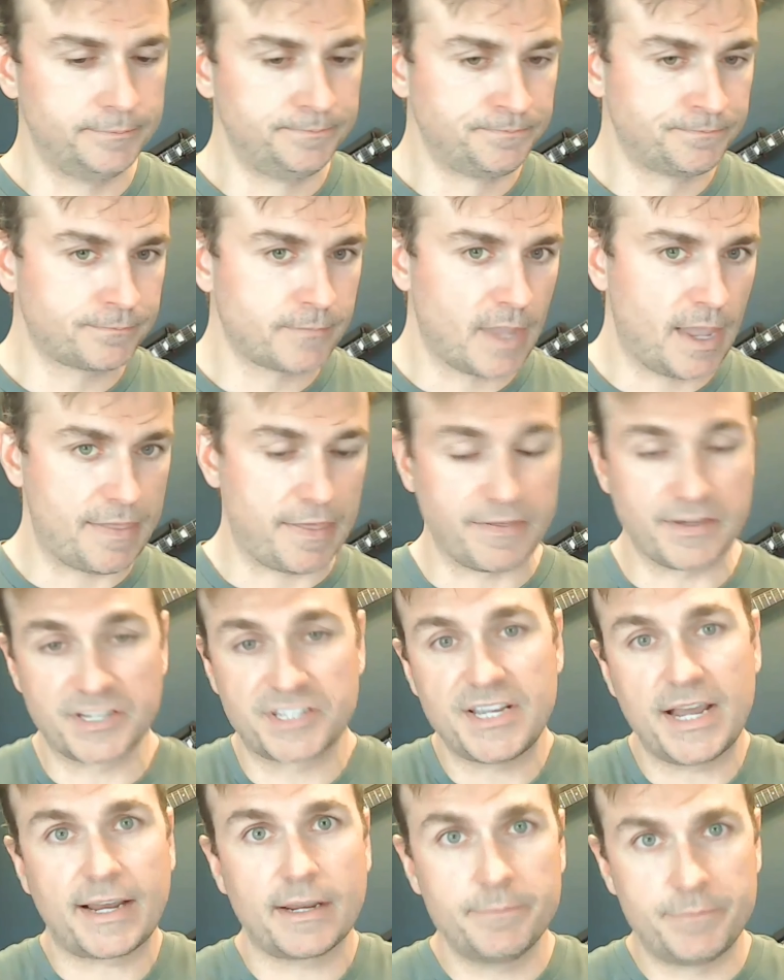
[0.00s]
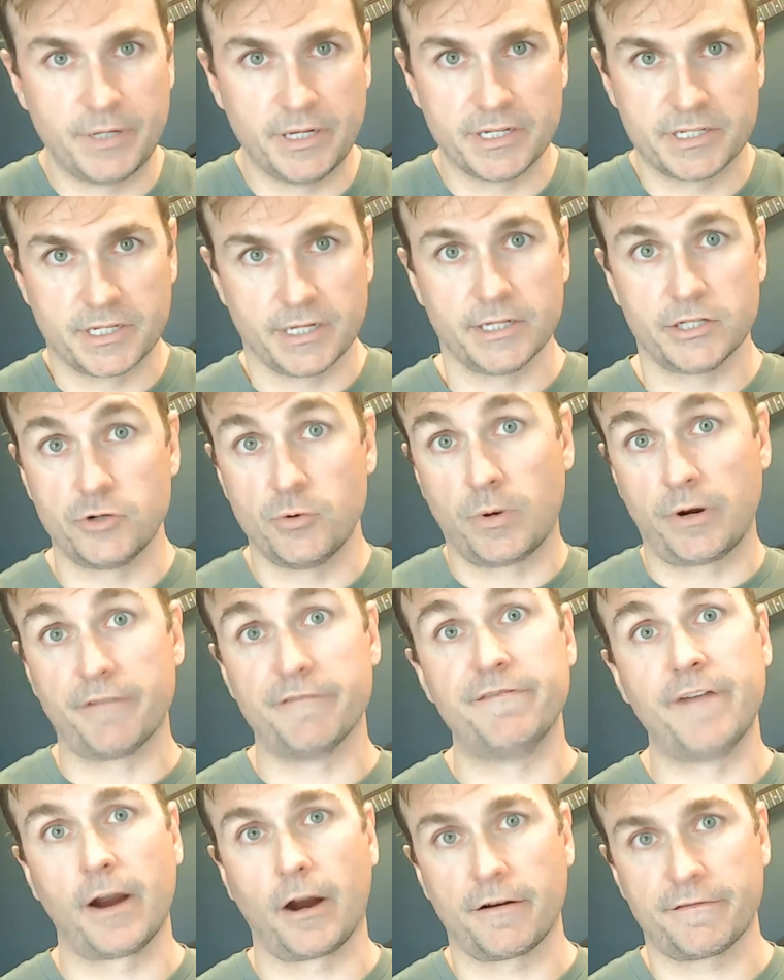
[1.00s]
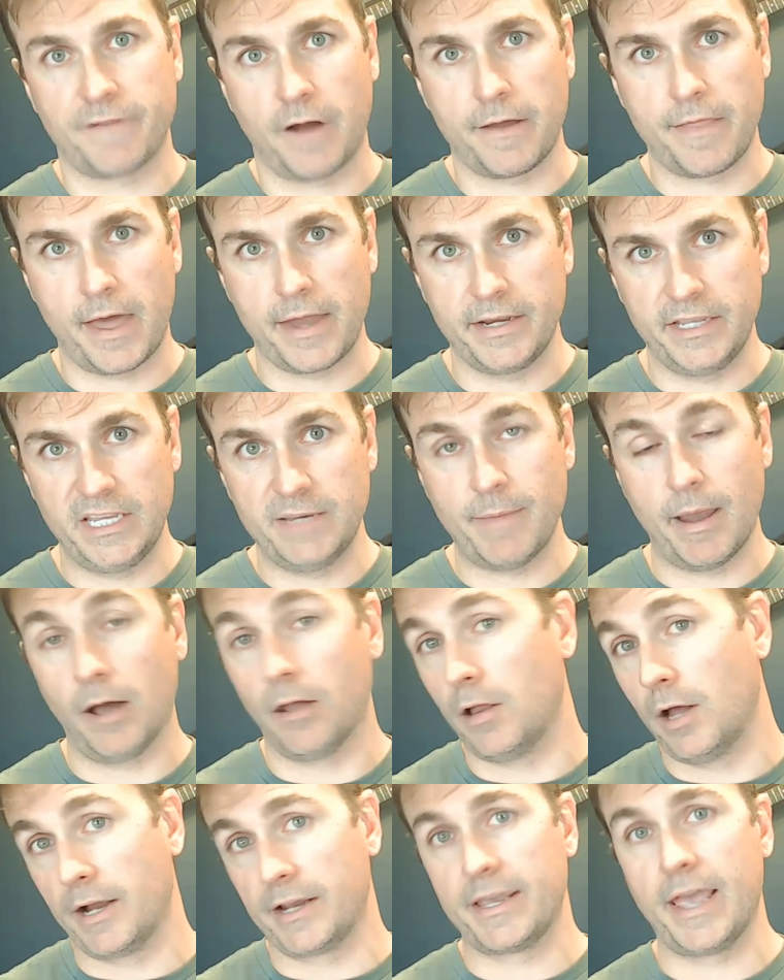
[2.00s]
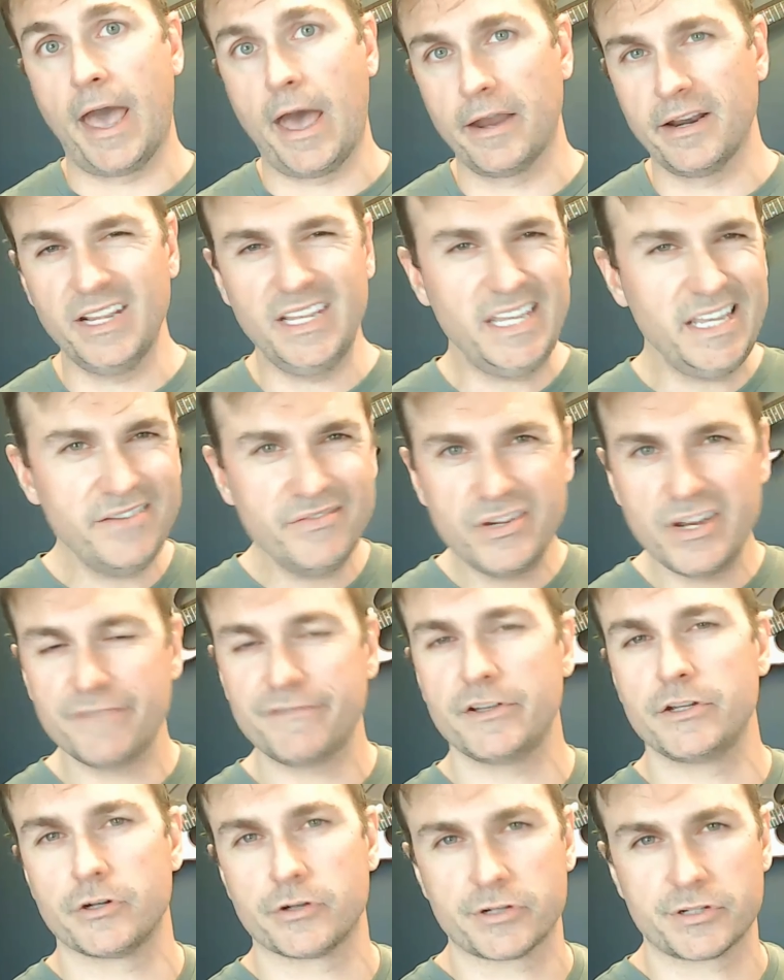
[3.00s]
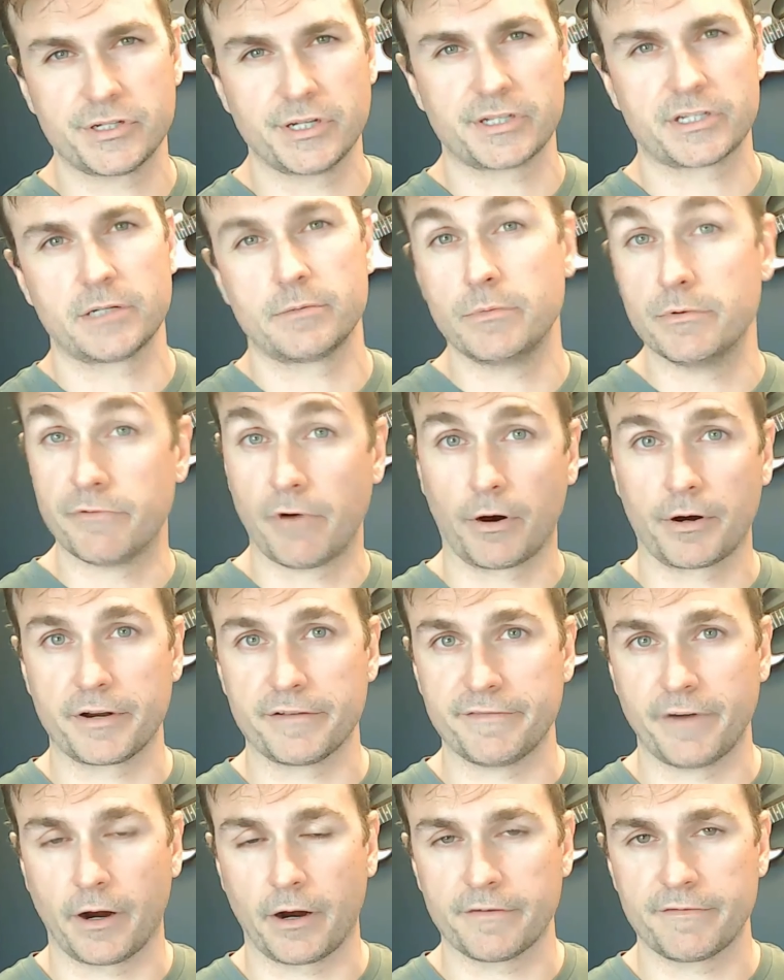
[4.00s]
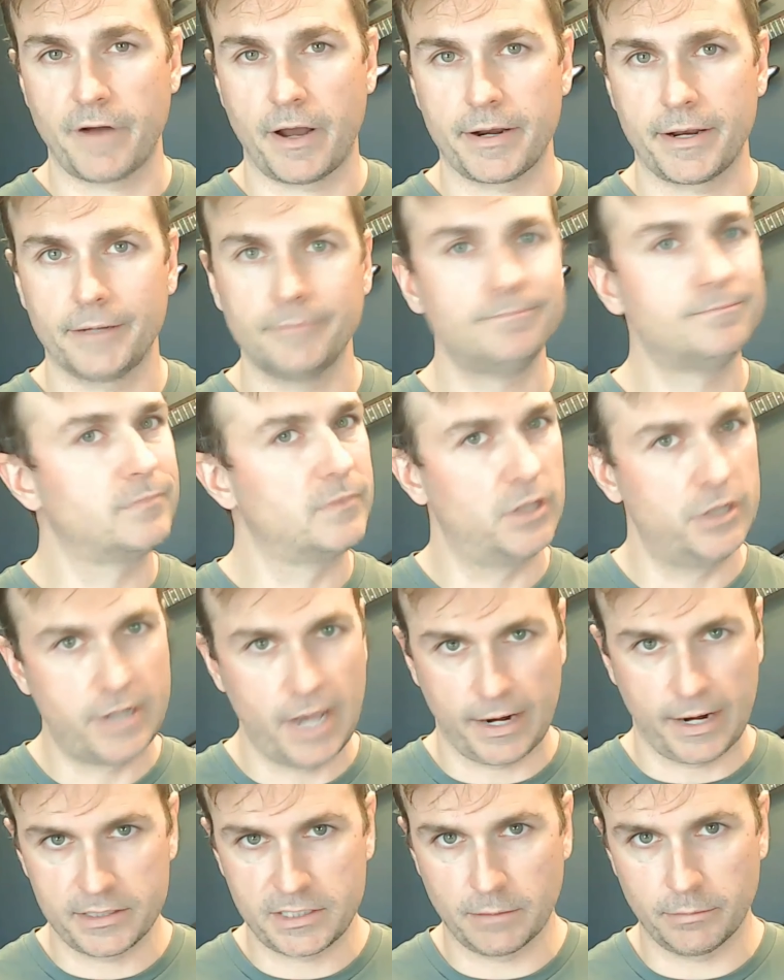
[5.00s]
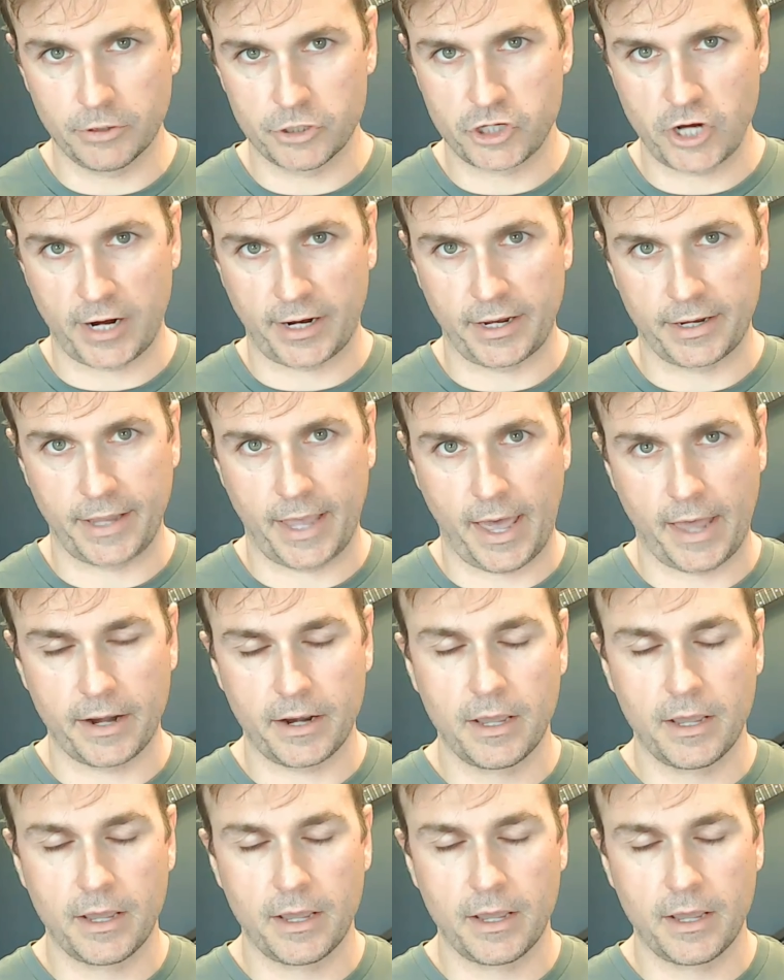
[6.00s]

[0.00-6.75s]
And then the second piece is you want to verify that email again. Even if in your system you've already verified it, you got to double check again.